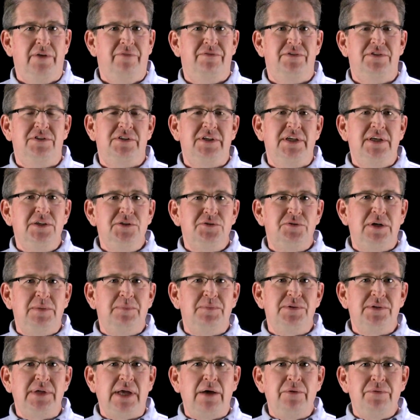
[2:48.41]
If a sales rep
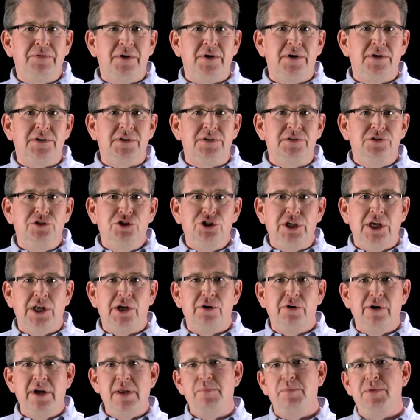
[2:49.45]
is out there to
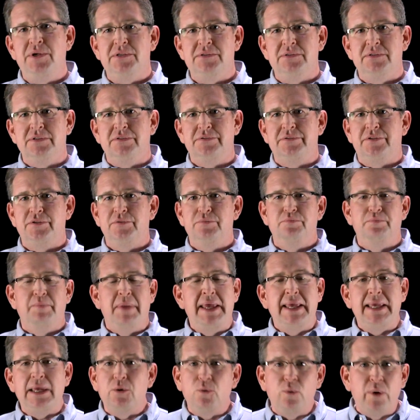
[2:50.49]
generate business, to
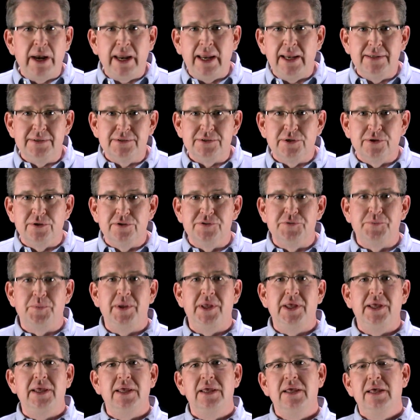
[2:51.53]
make it rain, so to
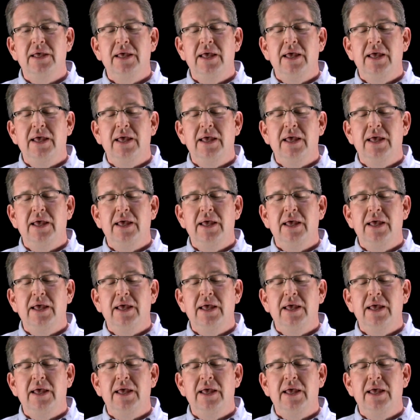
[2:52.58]
speak,